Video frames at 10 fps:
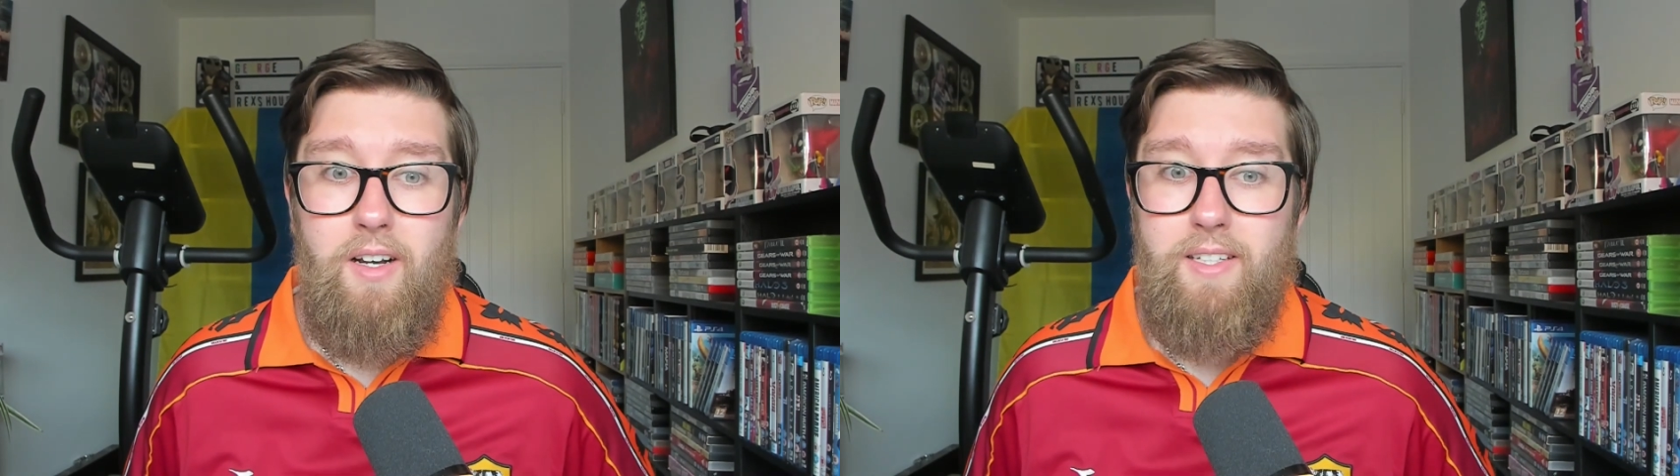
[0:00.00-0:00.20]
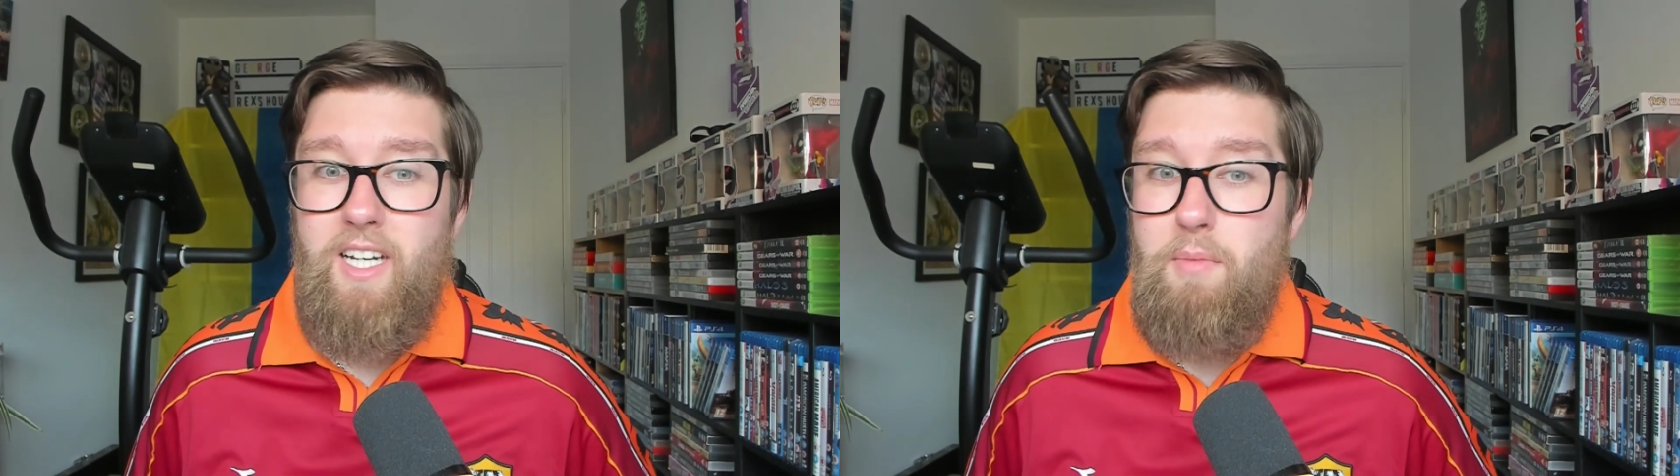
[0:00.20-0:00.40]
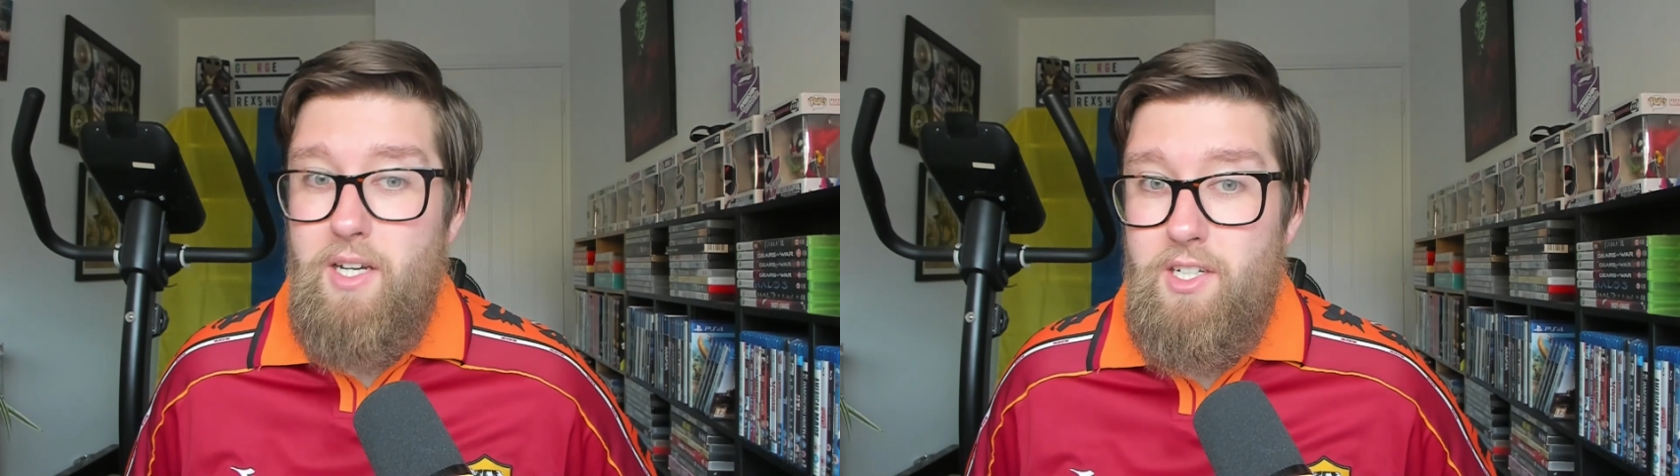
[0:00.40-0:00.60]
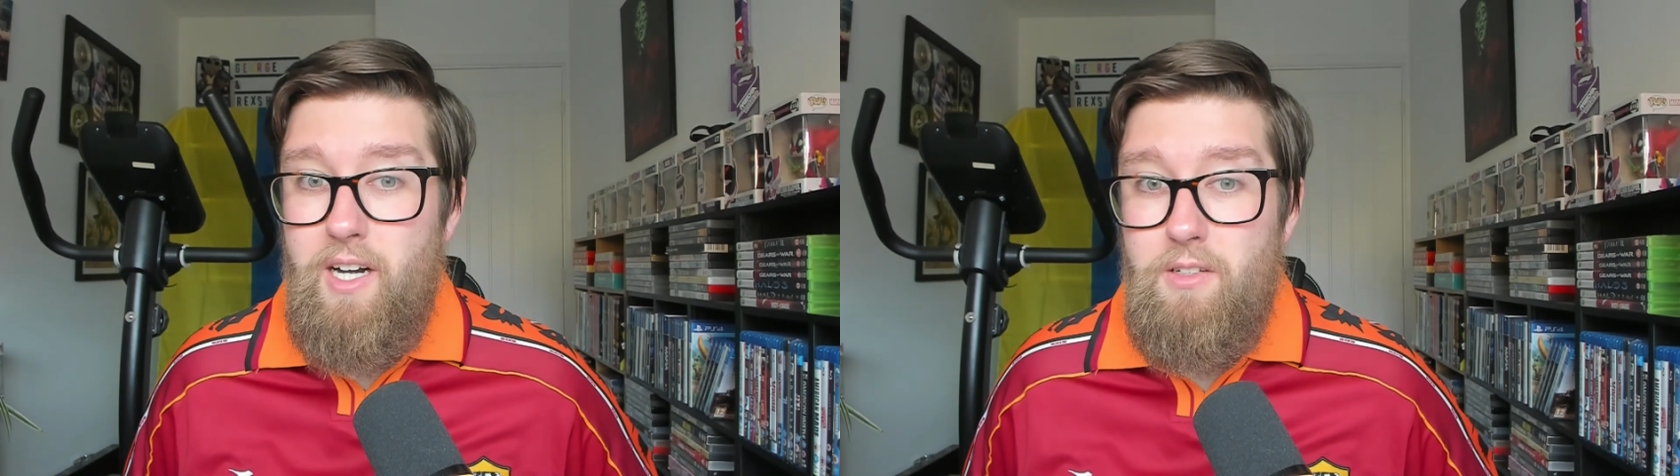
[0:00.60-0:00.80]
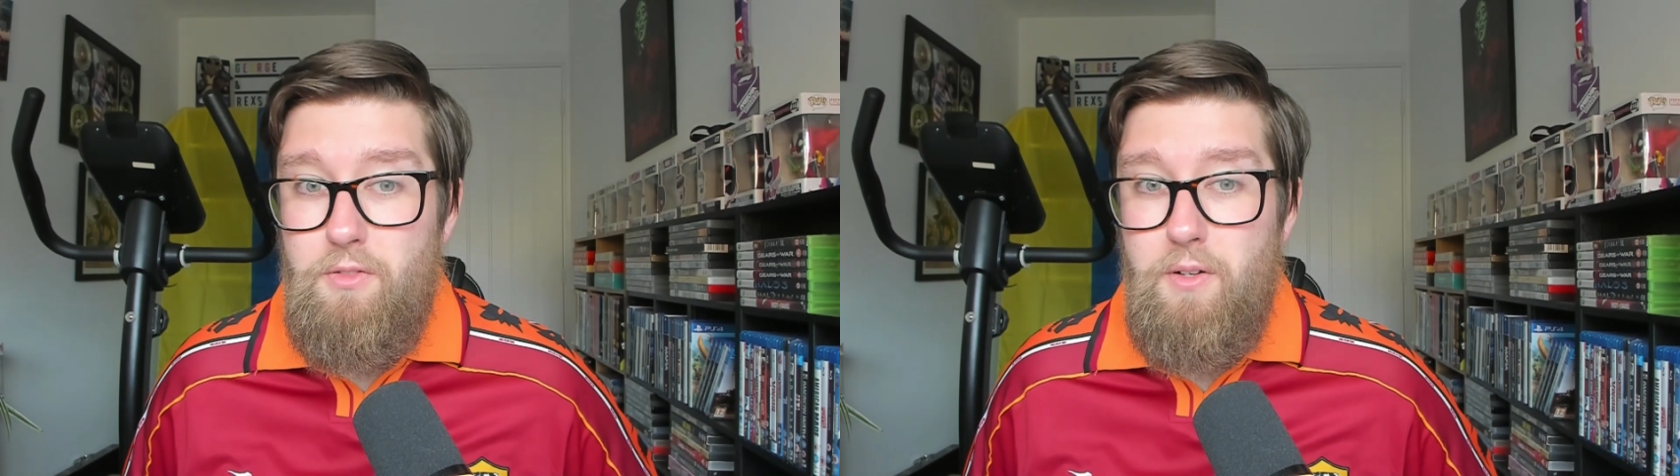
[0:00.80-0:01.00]
It's going to be a
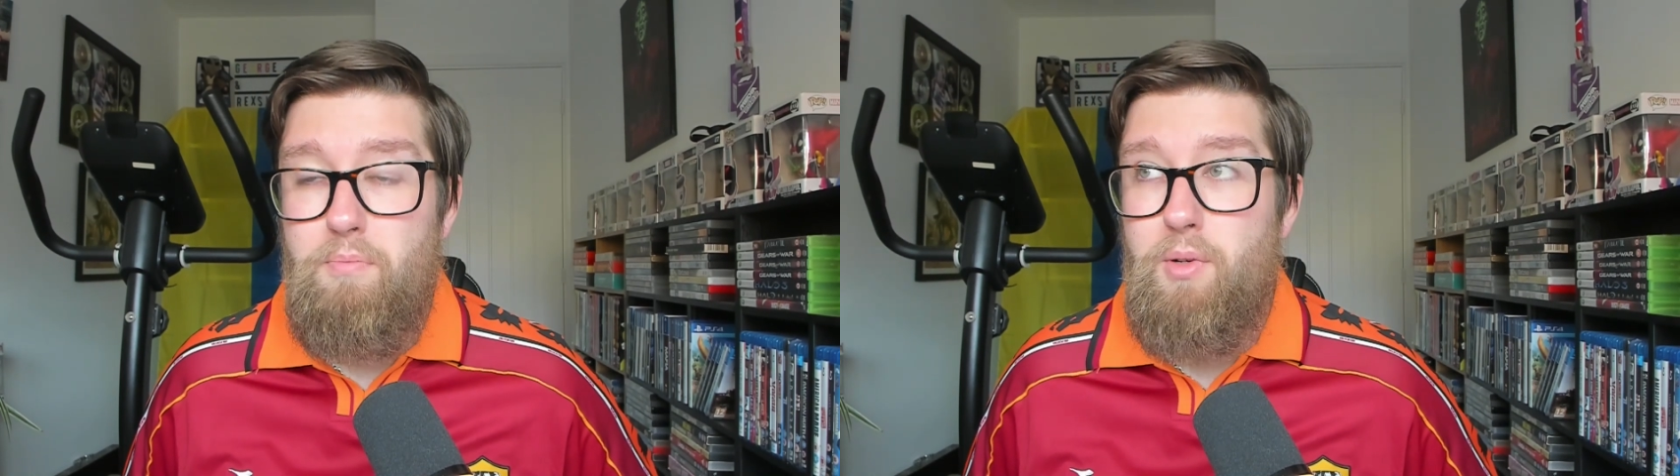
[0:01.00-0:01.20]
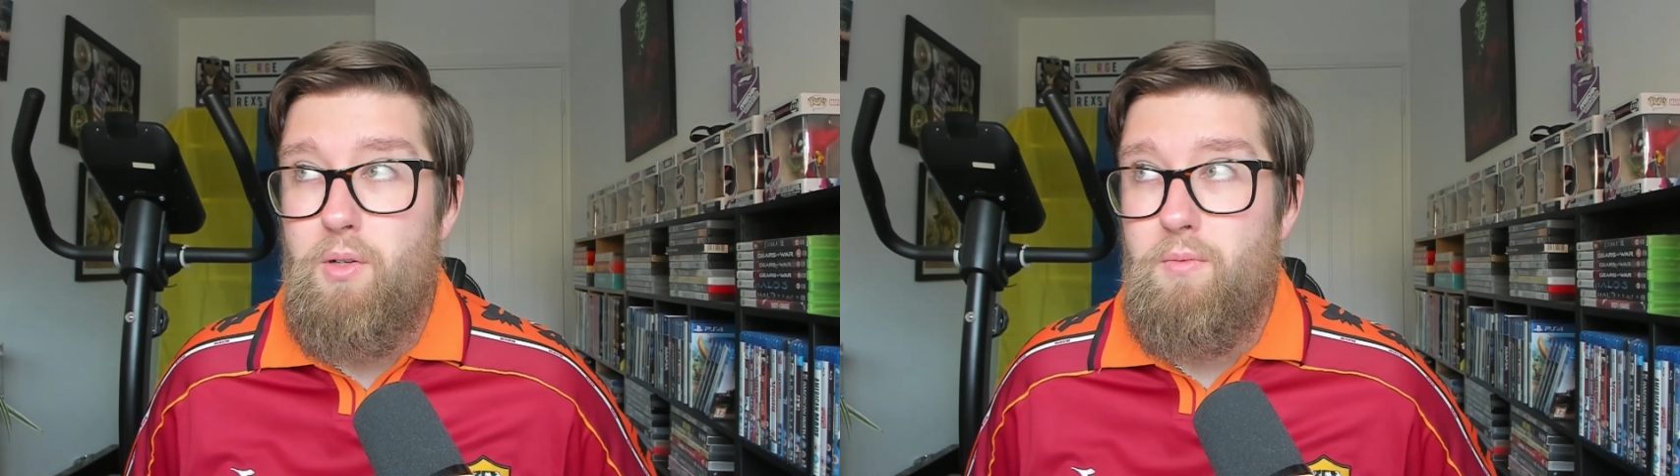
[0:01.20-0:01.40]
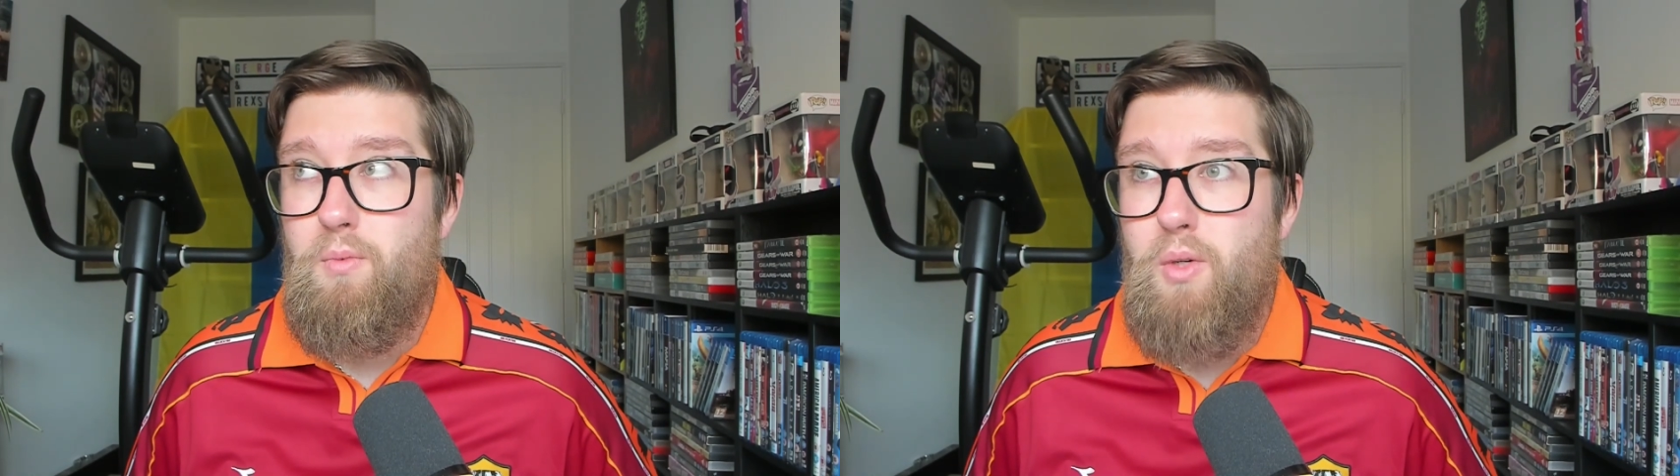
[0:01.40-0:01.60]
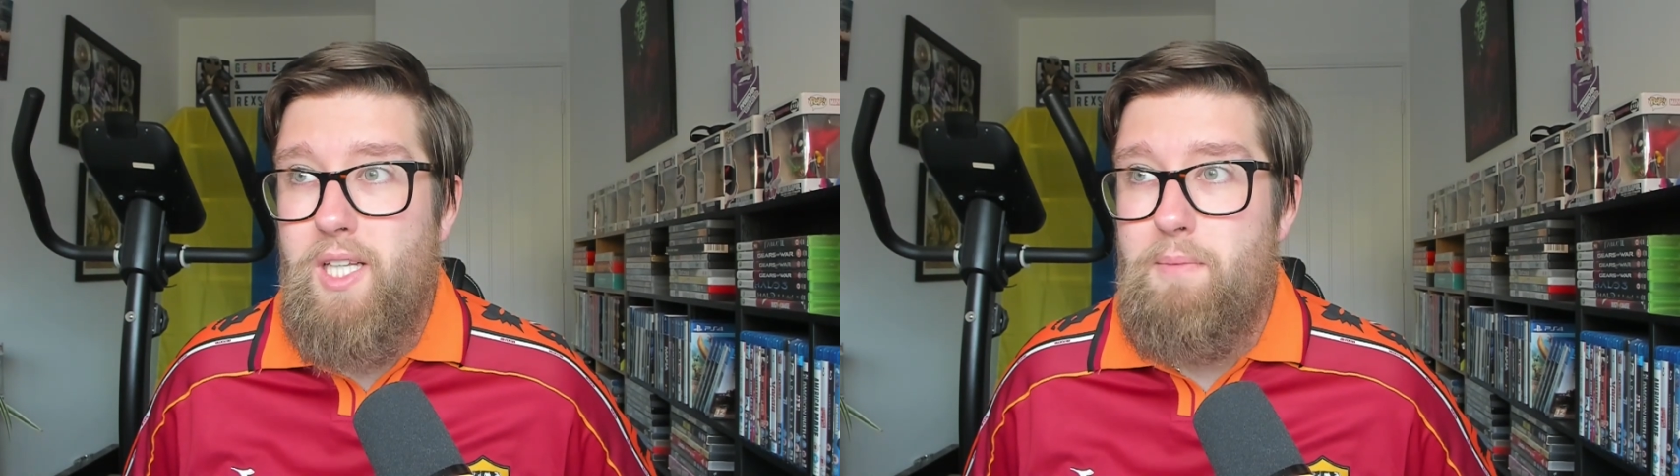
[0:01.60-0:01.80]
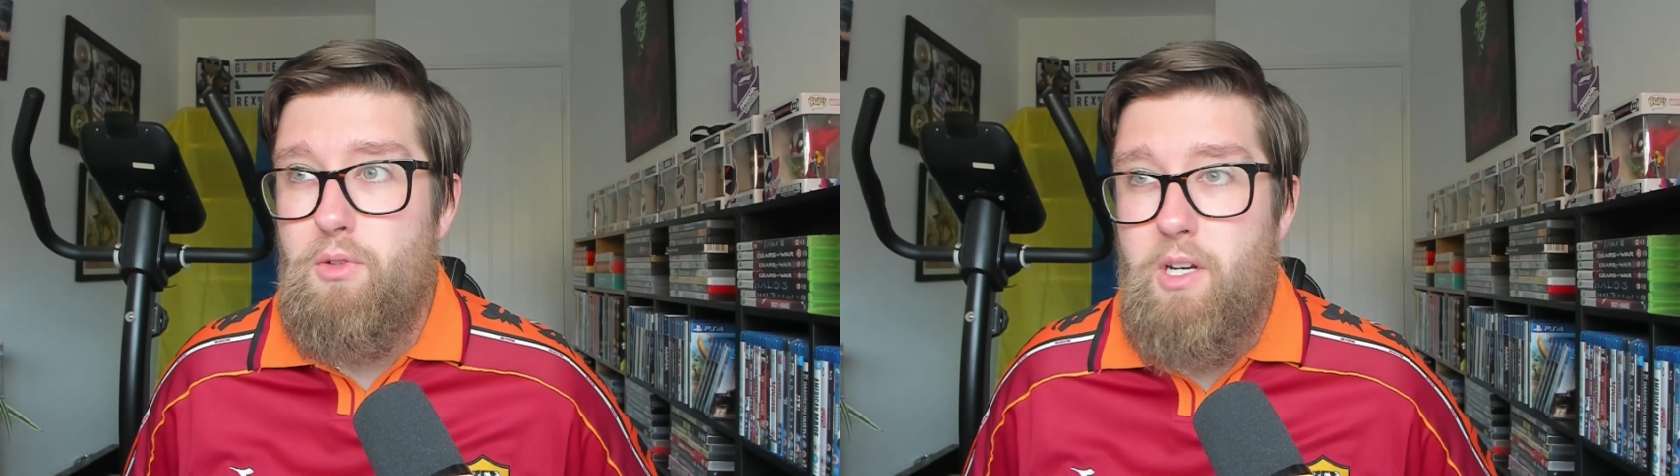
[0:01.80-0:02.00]
challenge for him, but
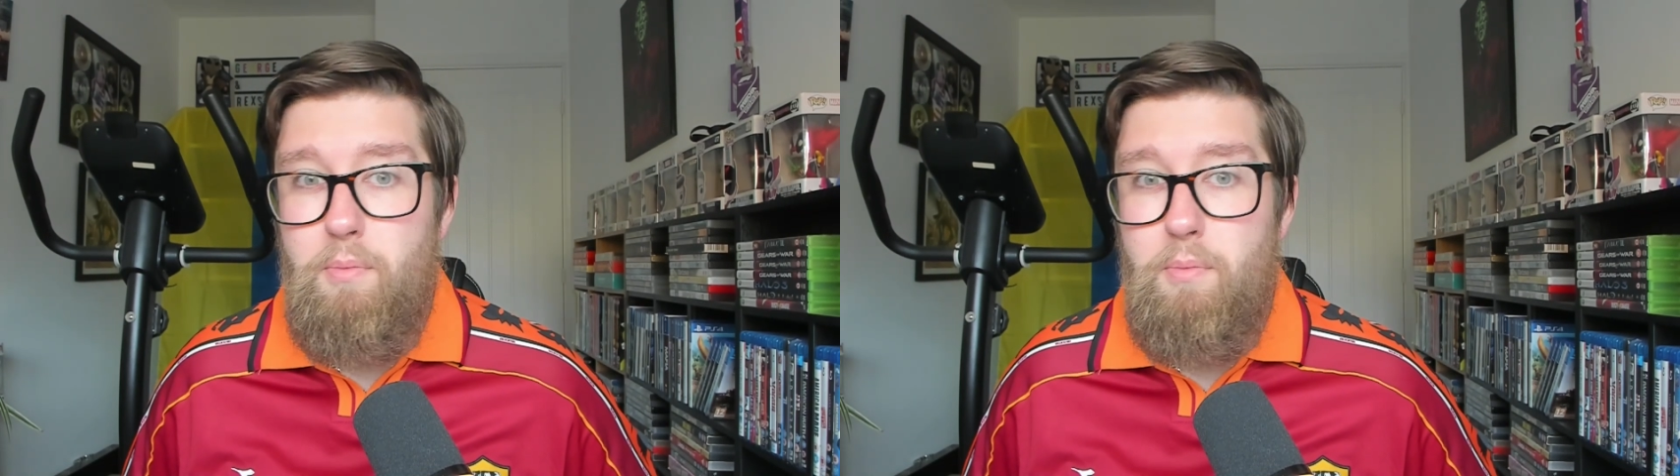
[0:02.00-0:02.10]
Williams were in